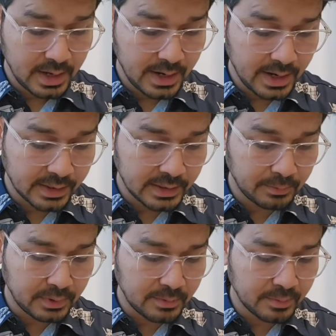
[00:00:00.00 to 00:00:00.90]
and
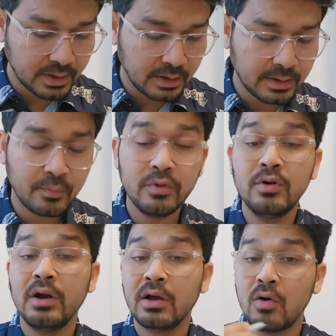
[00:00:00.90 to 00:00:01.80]
accept and upgrade, suppose
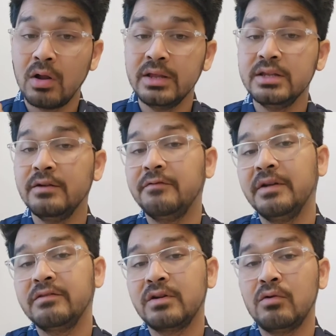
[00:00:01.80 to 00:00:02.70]
you got a college in the
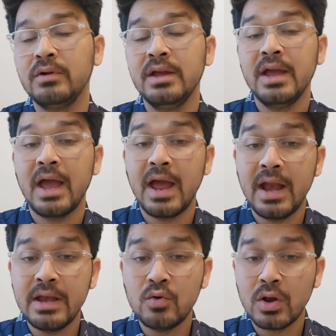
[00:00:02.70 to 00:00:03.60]
first round
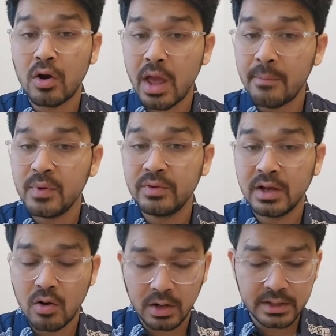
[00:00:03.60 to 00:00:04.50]
and you are not happy with
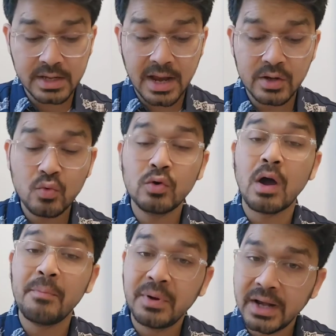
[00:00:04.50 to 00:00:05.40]
the college and you want to
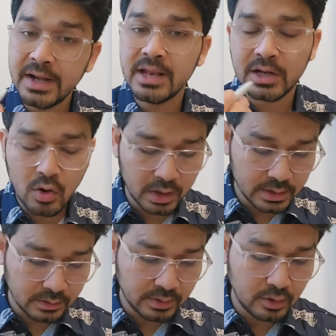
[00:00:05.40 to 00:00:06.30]
upgrade that
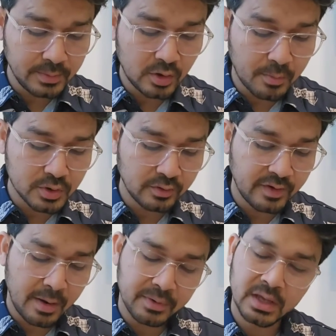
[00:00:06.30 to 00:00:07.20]
college, so there will be an option
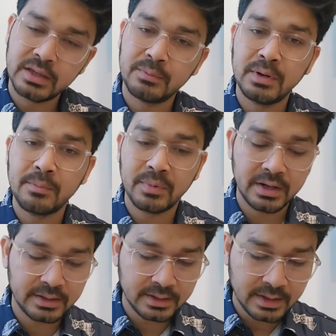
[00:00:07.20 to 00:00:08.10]
of accept and
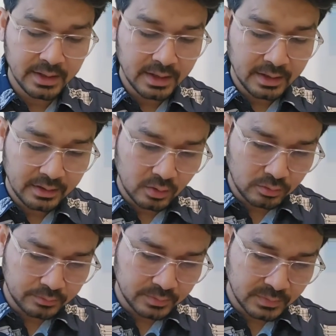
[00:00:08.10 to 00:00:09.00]
upgrade.
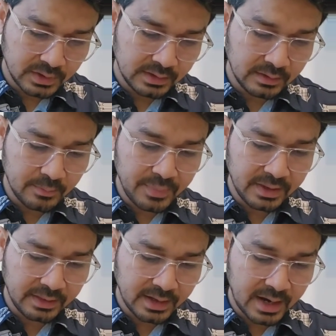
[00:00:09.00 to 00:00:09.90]
So this is a basic